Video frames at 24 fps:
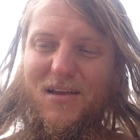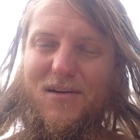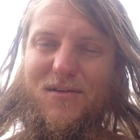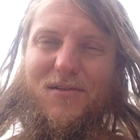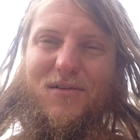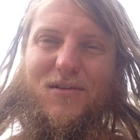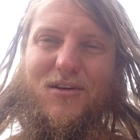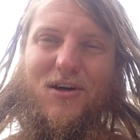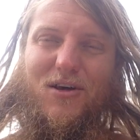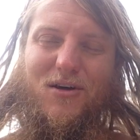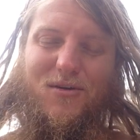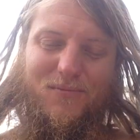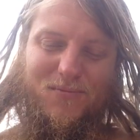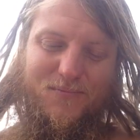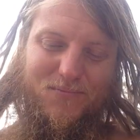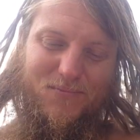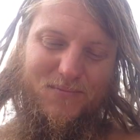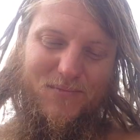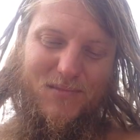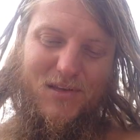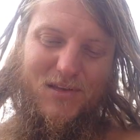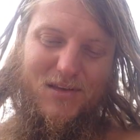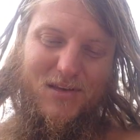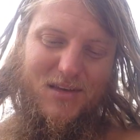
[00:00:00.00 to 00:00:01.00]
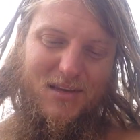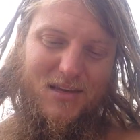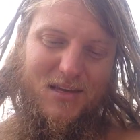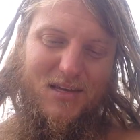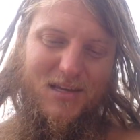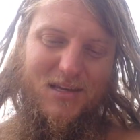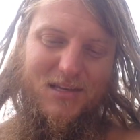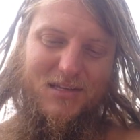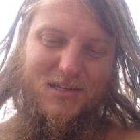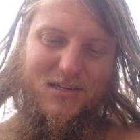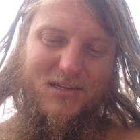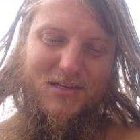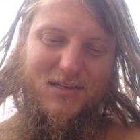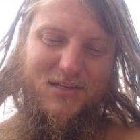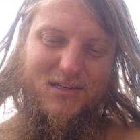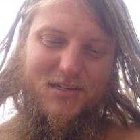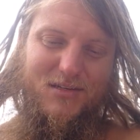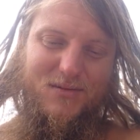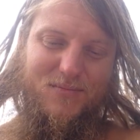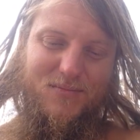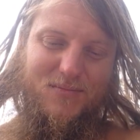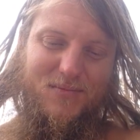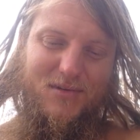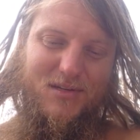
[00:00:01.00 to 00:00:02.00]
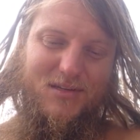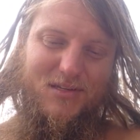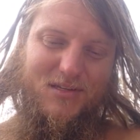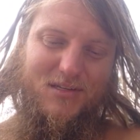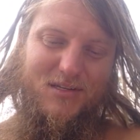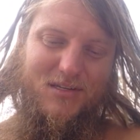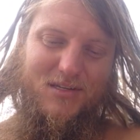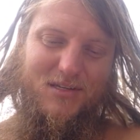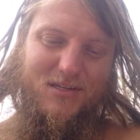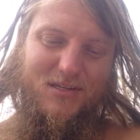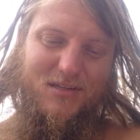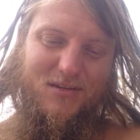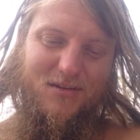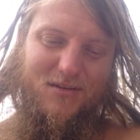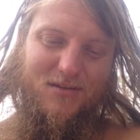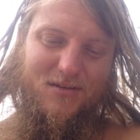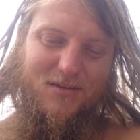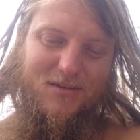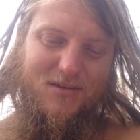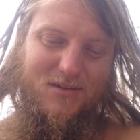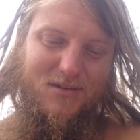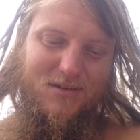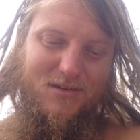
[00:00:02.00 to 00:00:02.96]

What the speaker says: know. It's just a